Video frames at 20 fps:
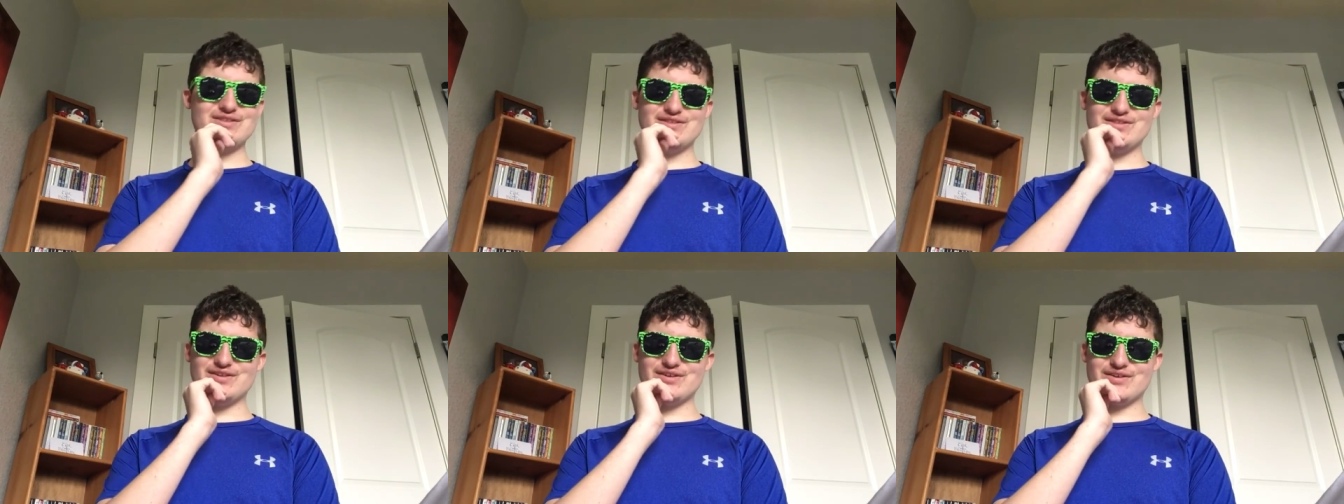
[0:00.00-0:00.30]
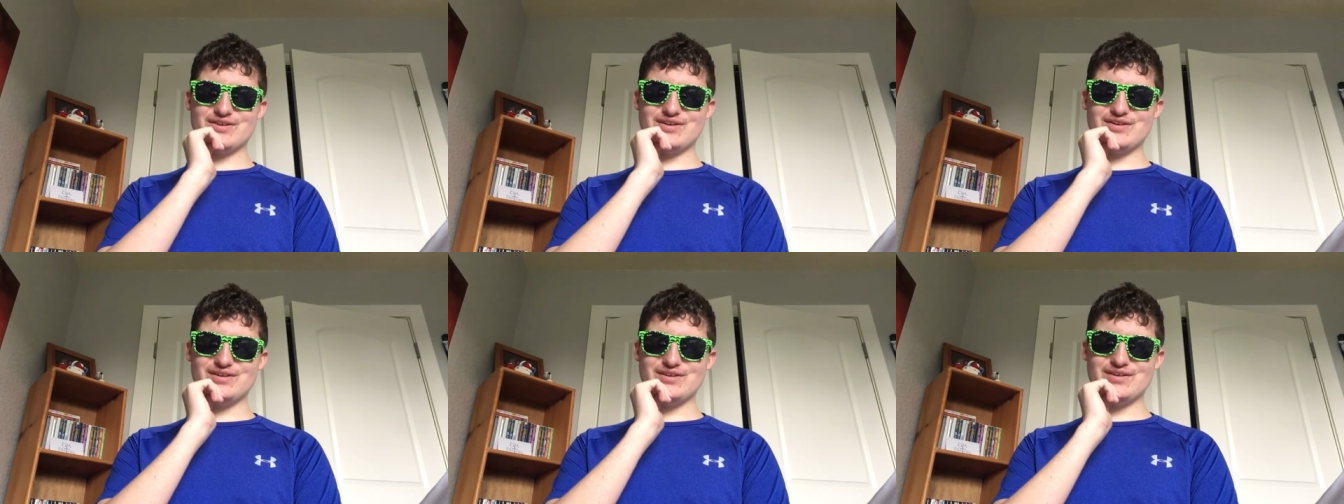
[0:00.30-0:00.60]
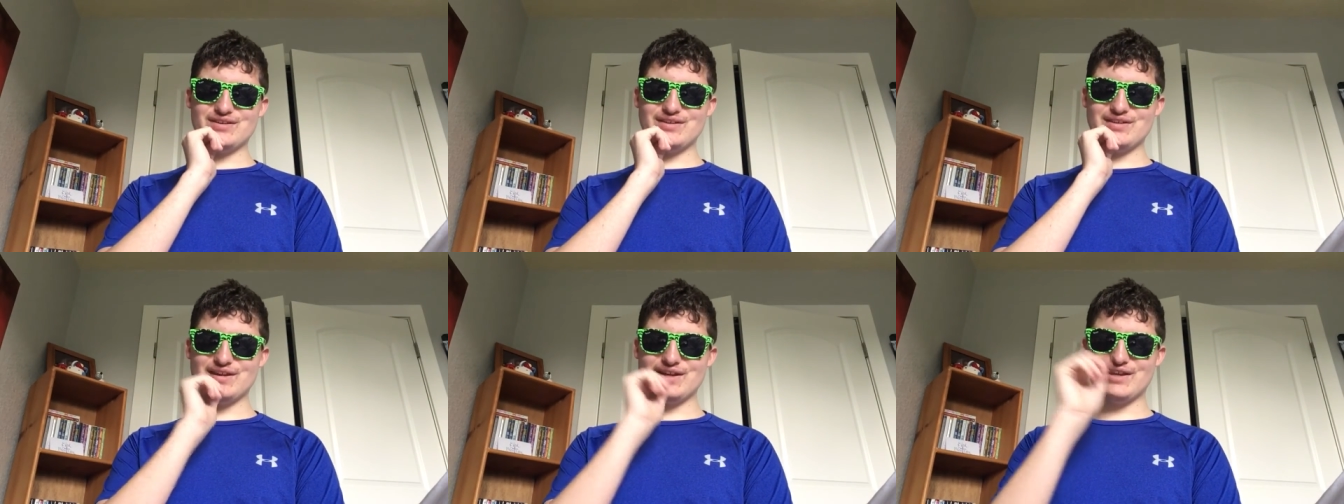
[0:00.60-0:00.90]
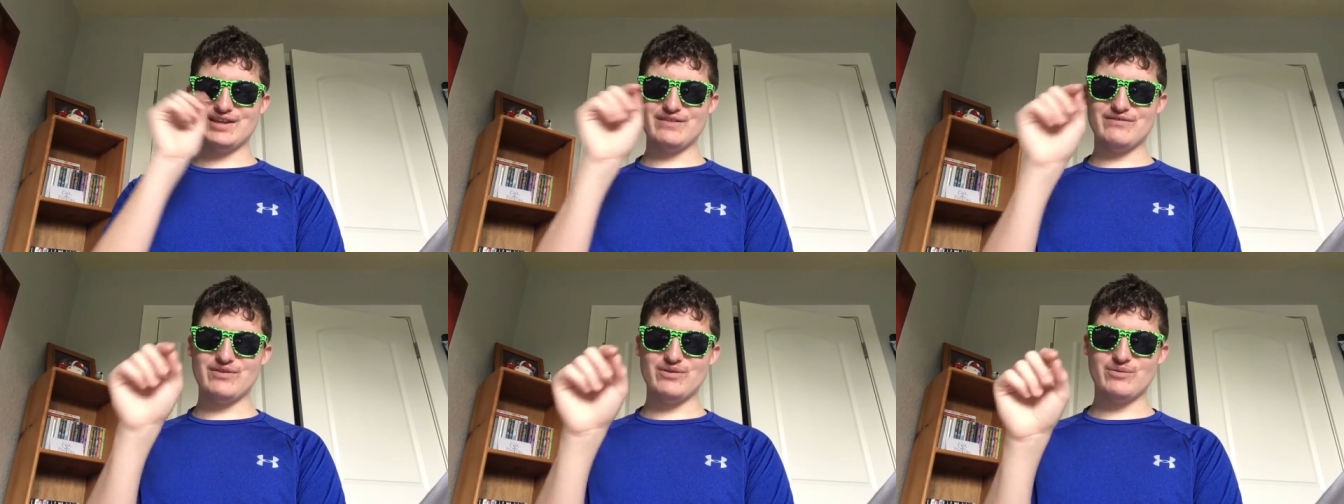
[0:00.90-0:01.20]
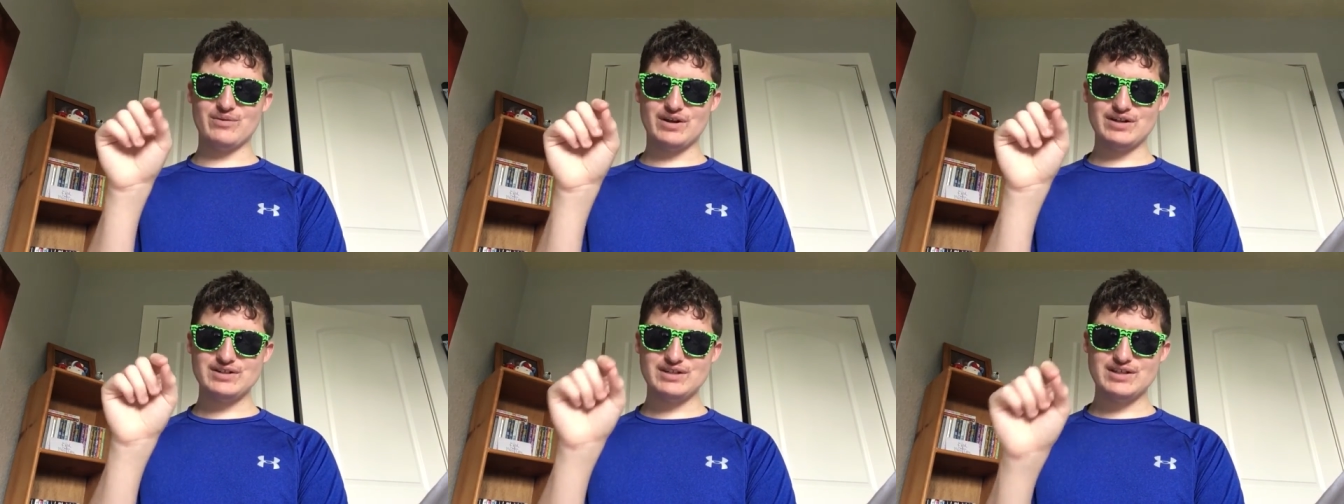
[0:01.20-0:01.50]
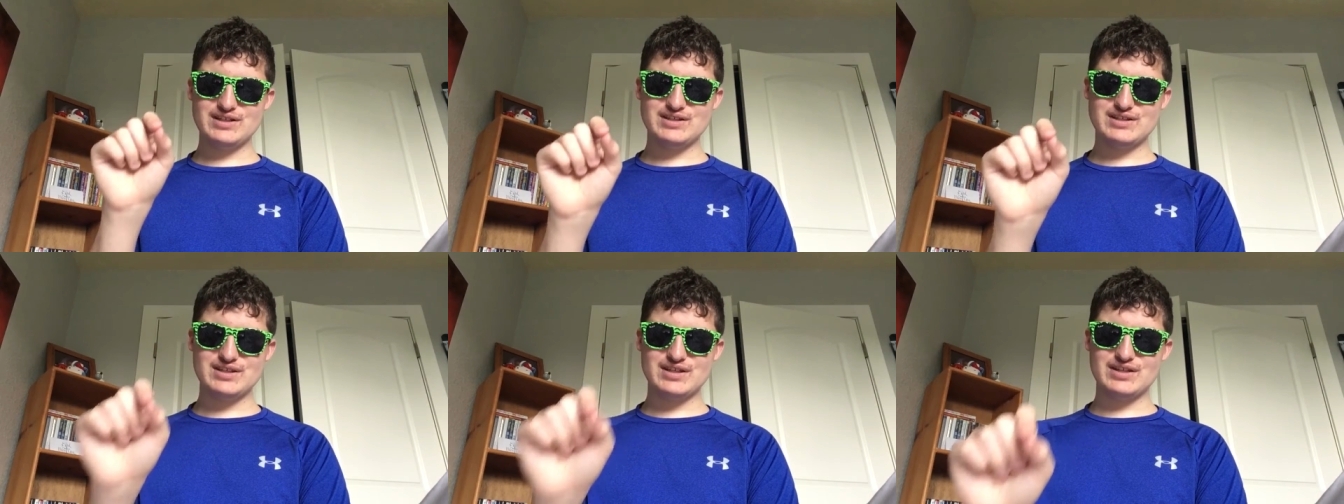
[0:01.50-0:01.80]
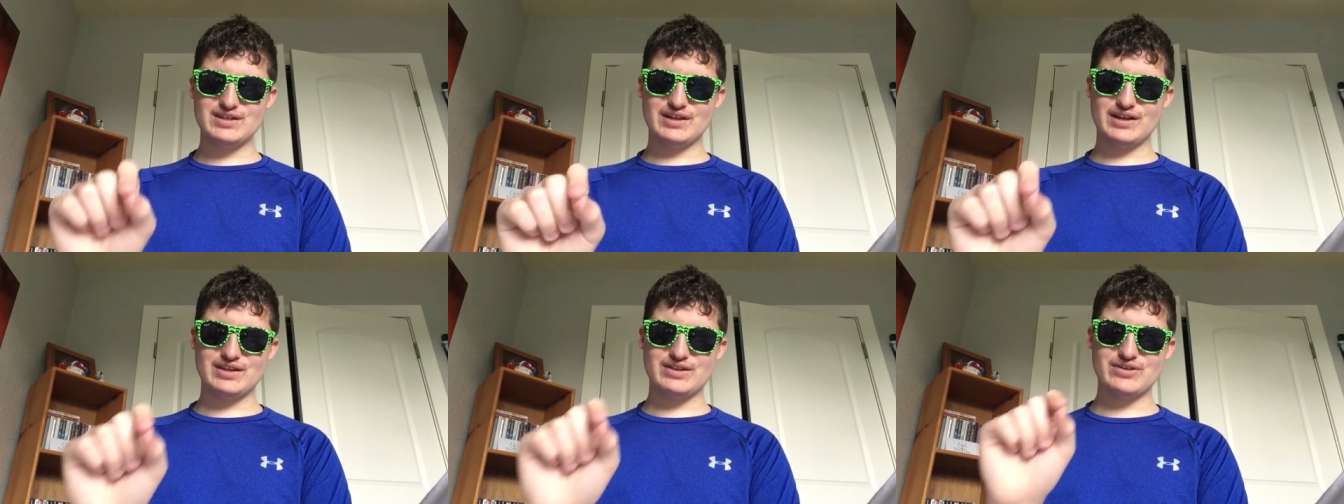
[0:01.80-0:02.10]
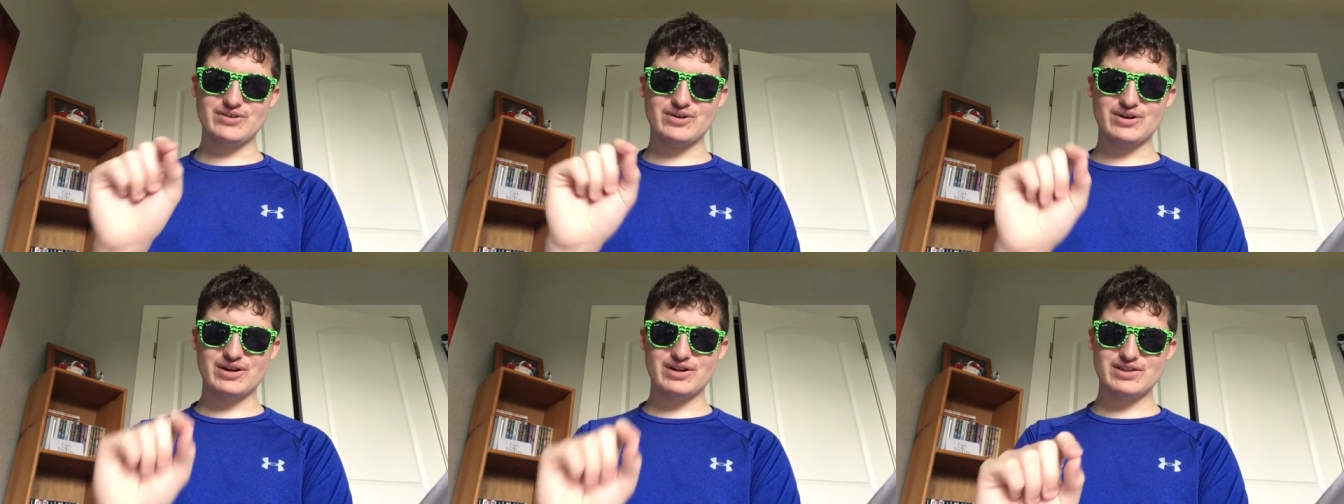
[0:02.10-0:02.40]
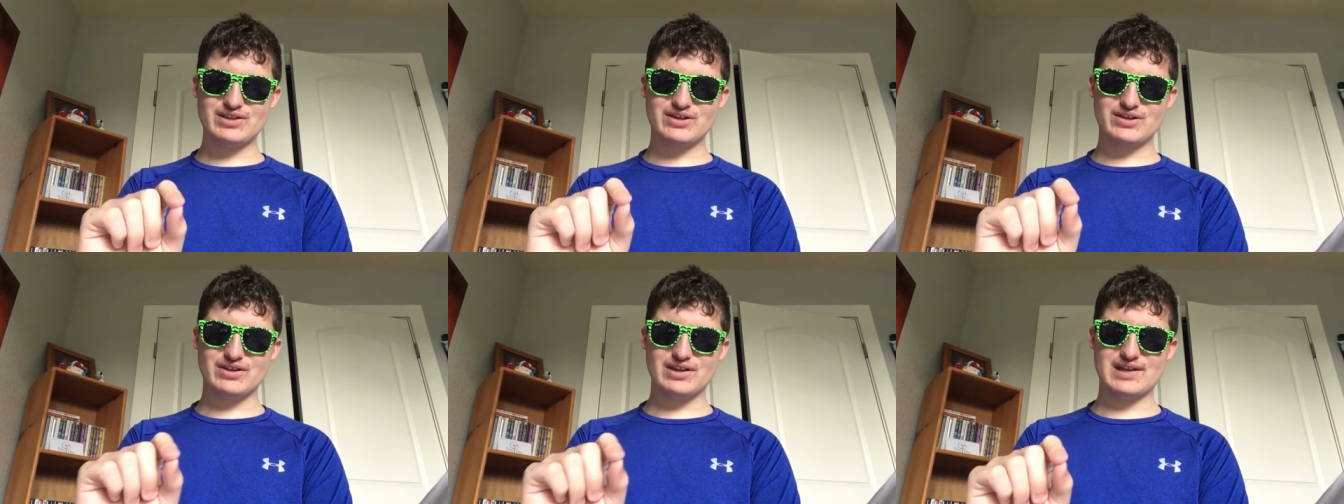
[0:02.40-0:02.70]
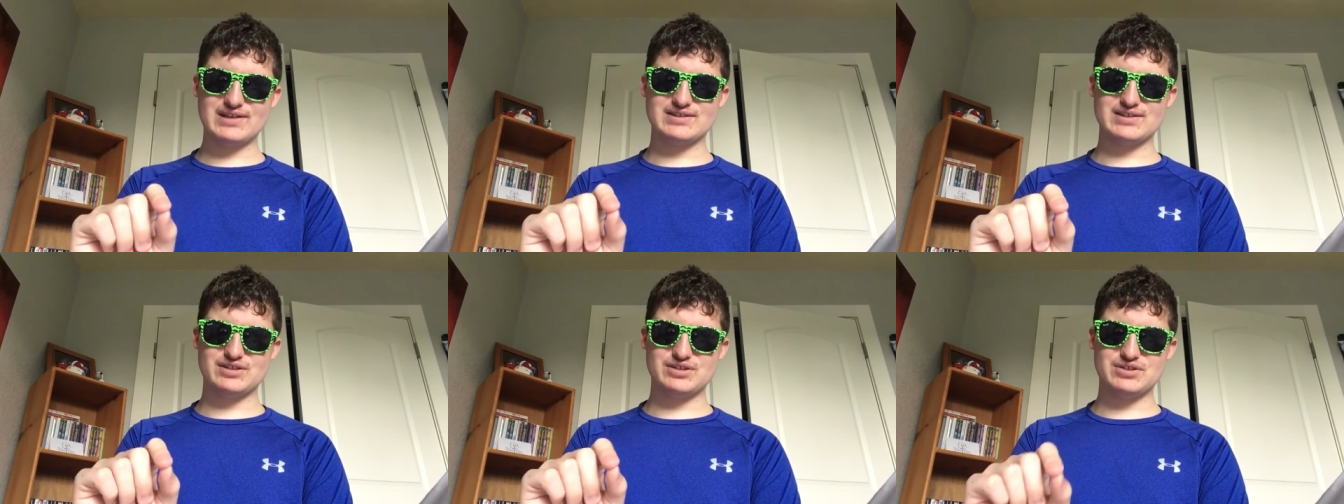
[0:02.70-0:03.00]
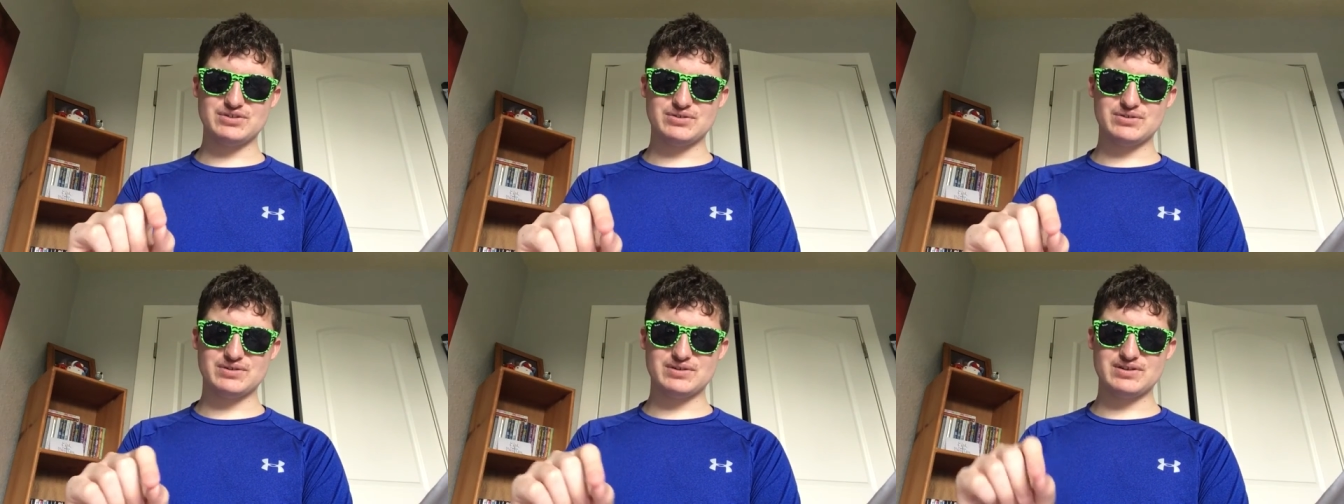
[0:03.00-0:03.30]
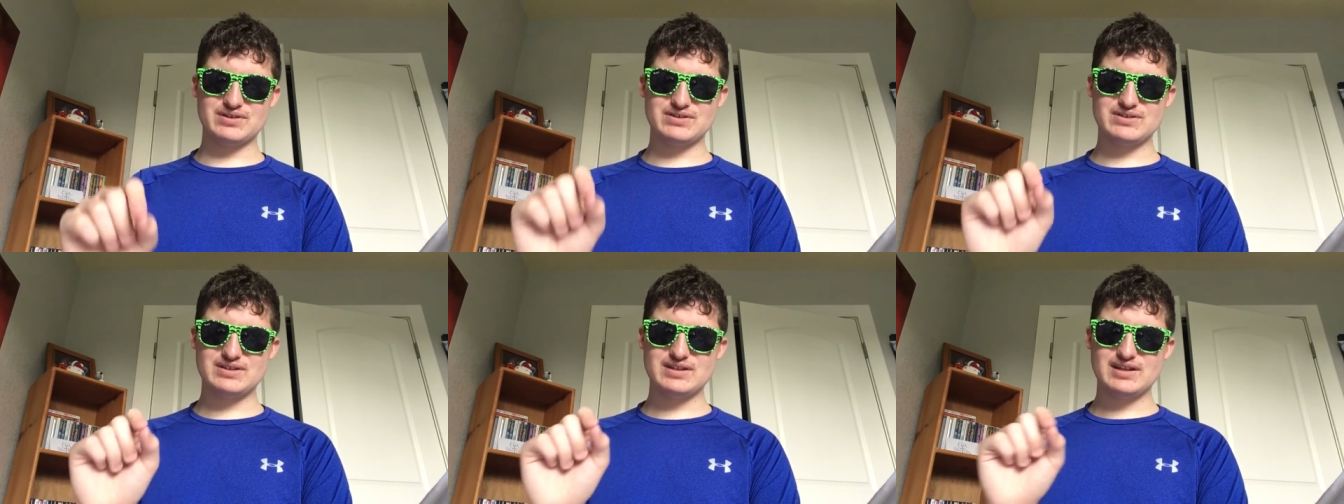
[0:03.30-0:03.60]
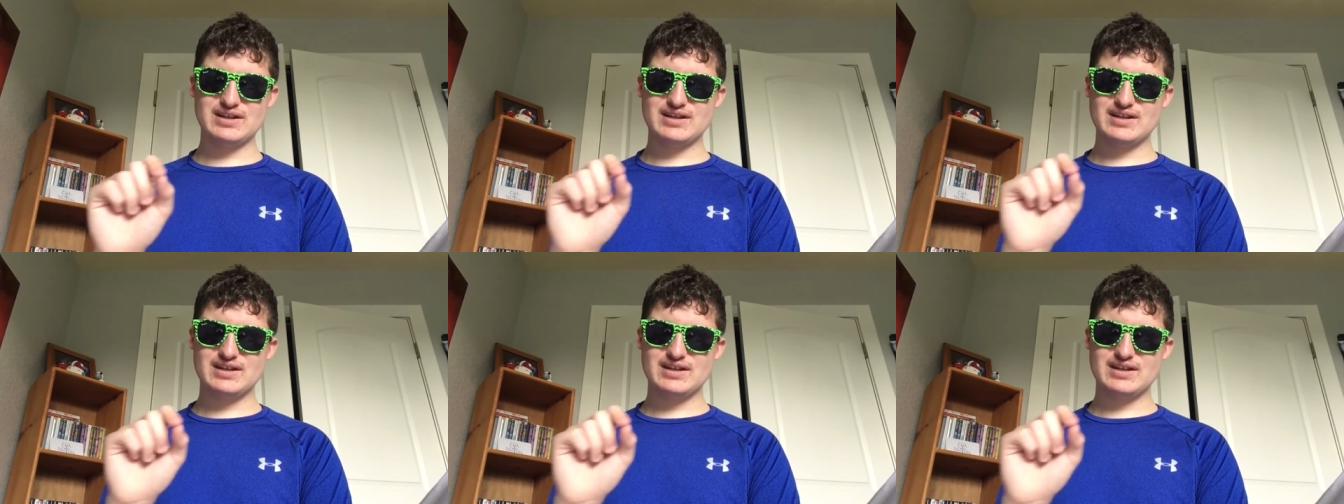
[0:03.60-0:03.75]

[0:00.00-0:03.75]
they're like if you watch ET, like they're on the closet doors,